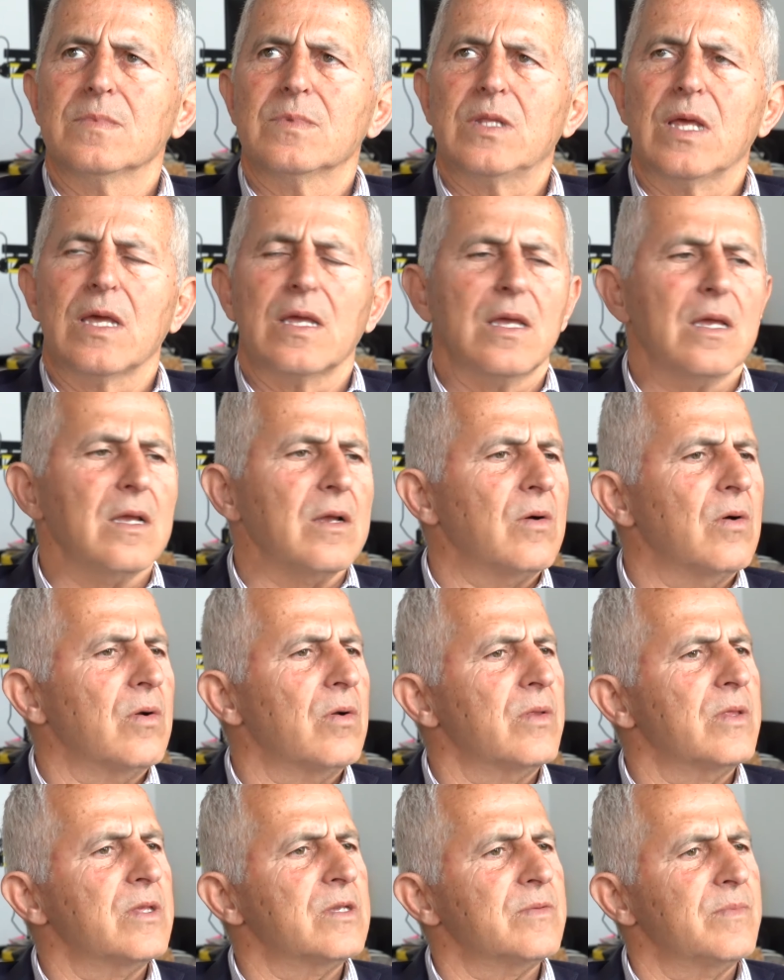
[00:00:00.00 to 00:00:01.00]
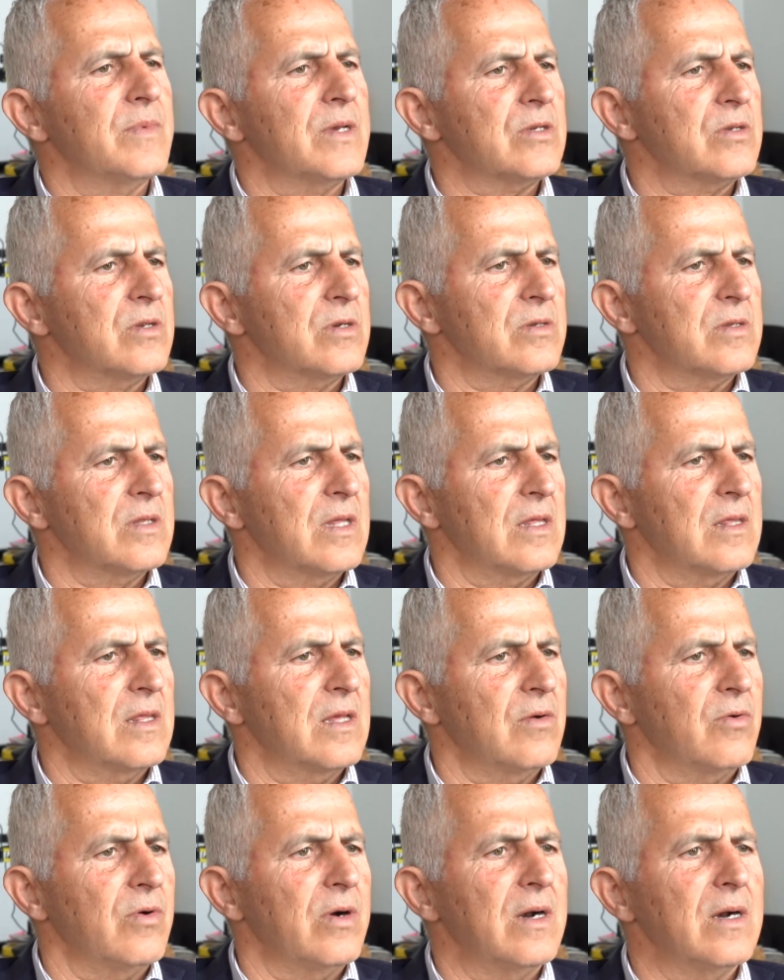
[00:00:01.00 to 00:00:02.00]
taking all these measures that
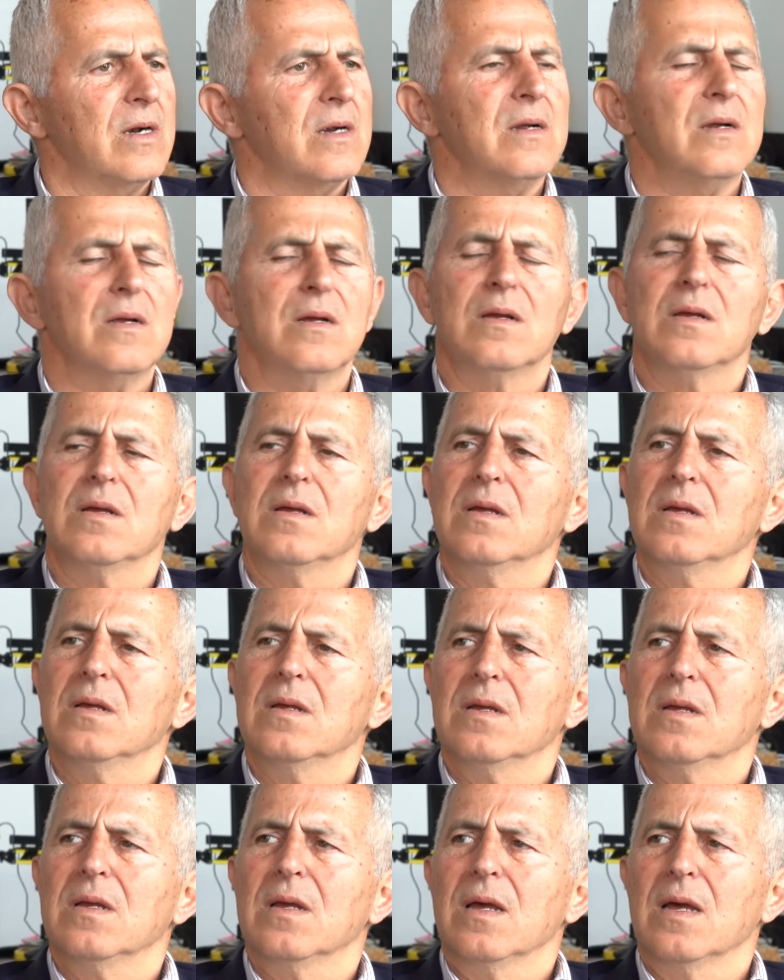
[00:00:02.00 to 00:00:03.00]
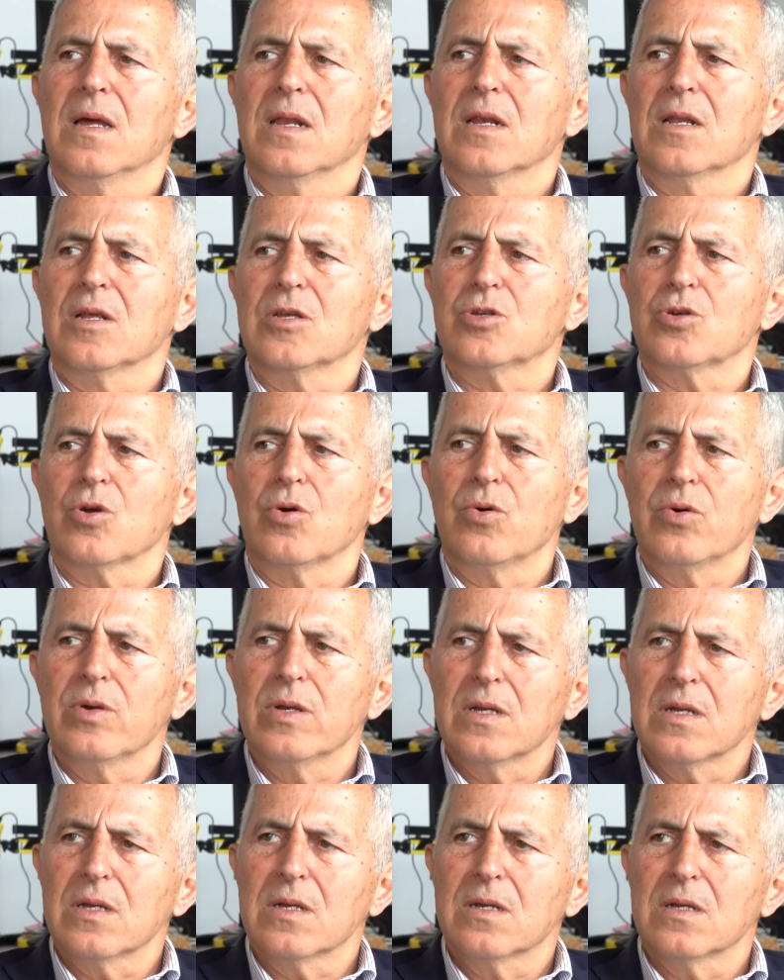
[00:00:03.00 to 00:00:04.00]
they were and uh,
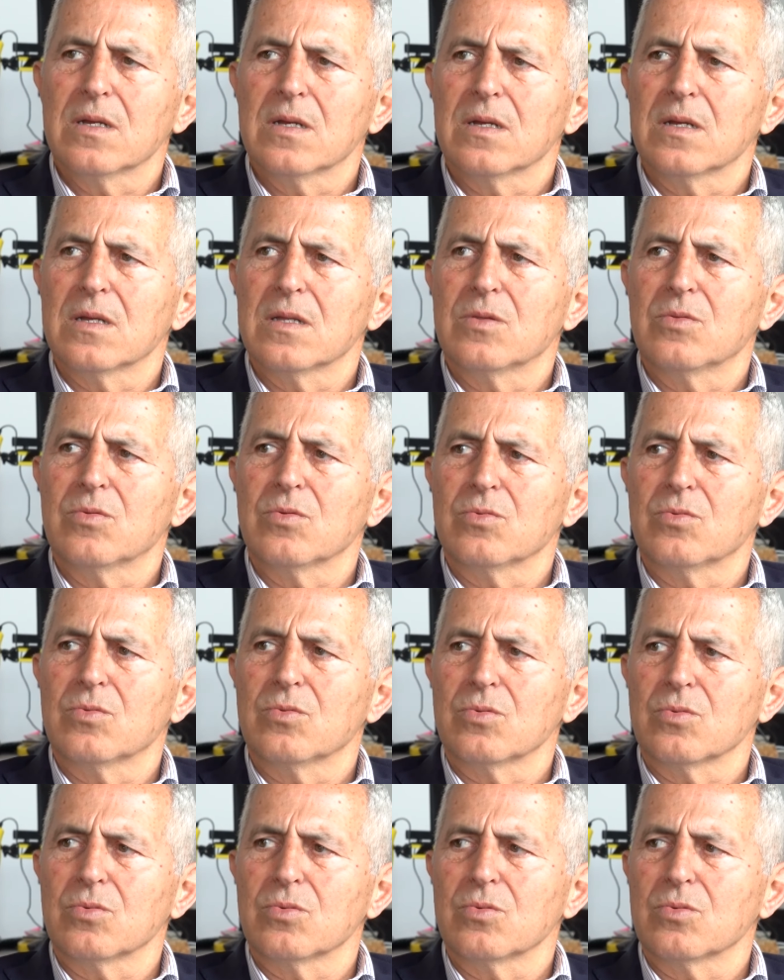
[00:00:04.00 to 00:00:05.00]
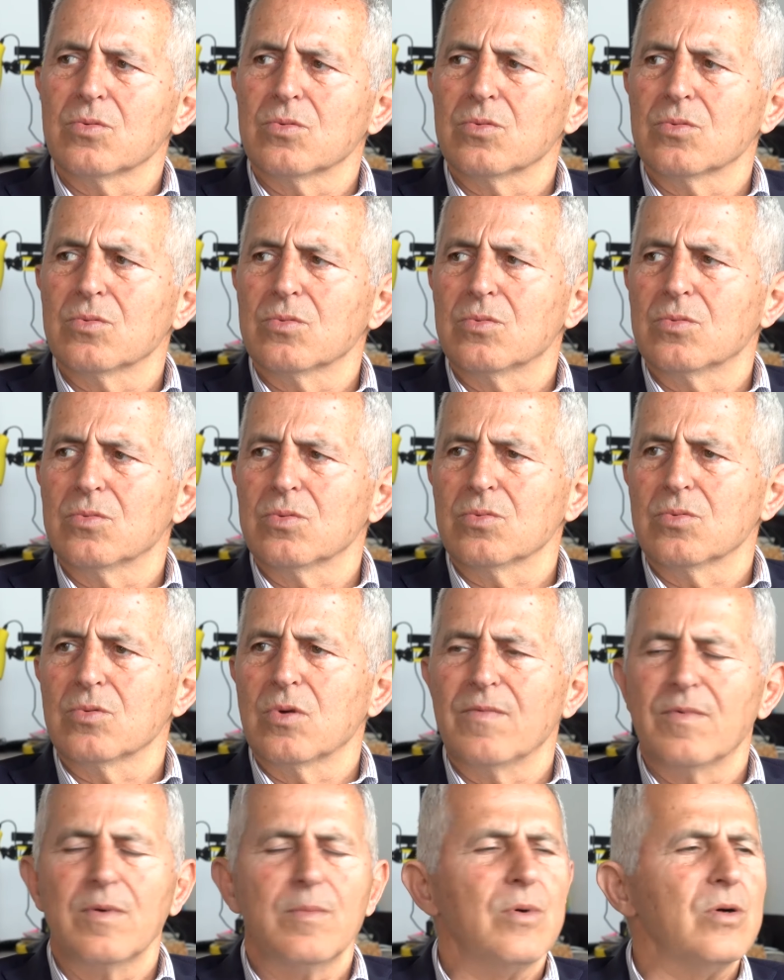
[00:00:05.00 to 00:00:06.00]
showing uh, to, to, to
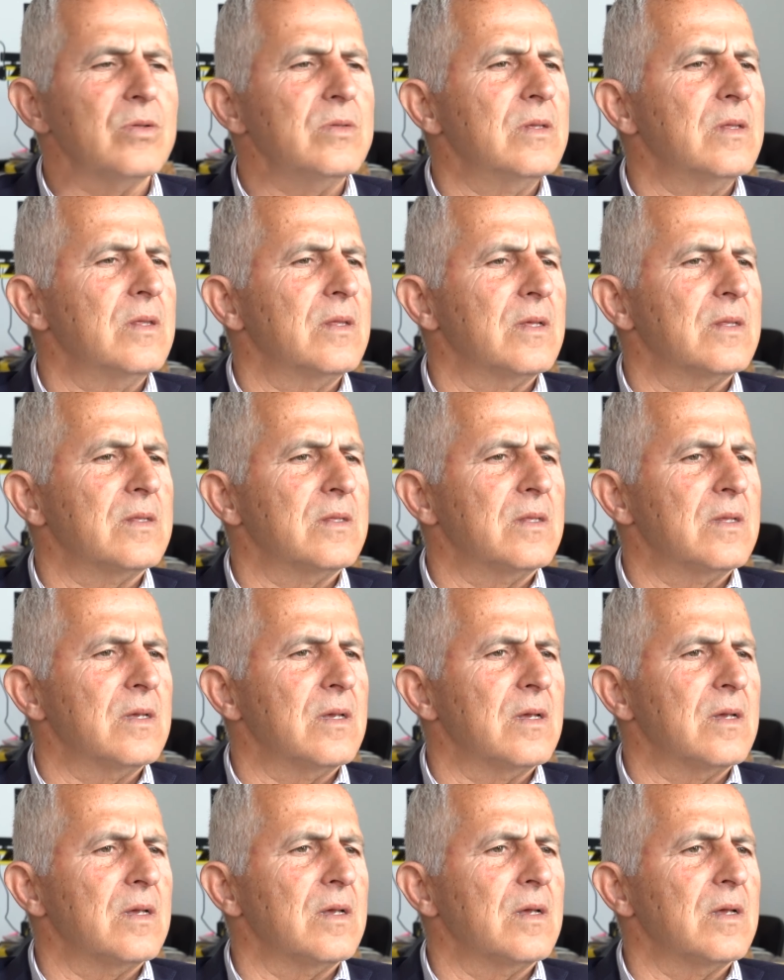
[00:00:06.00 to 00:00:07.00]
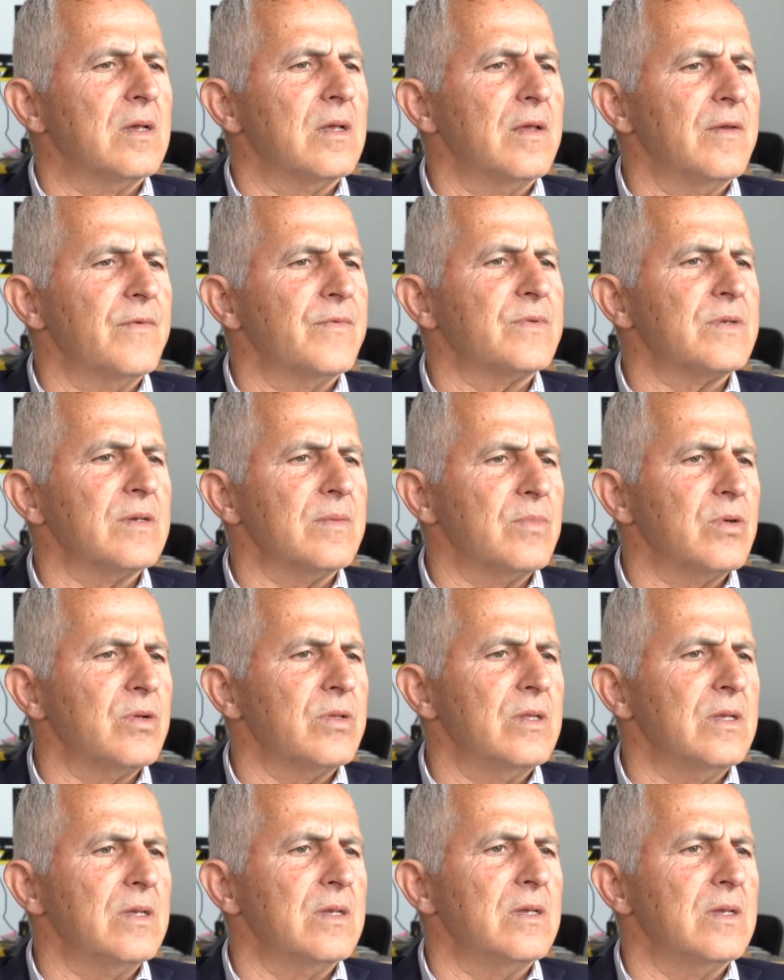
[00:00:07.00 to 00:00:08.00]
everybody that uh, if
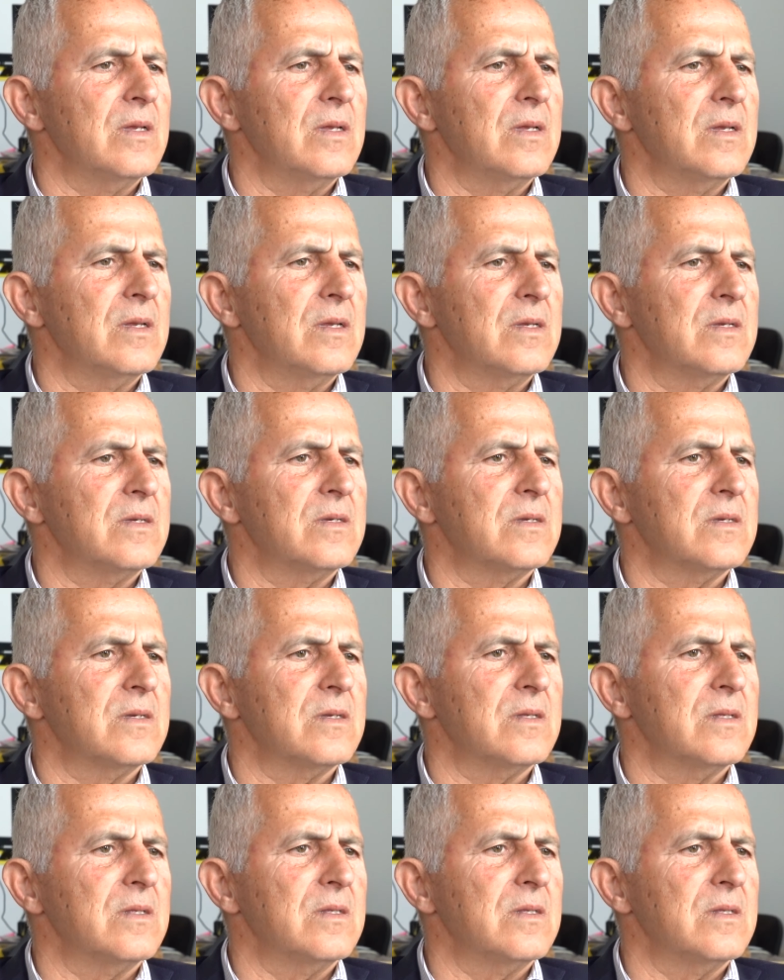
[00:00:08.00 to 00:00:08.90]
somebody is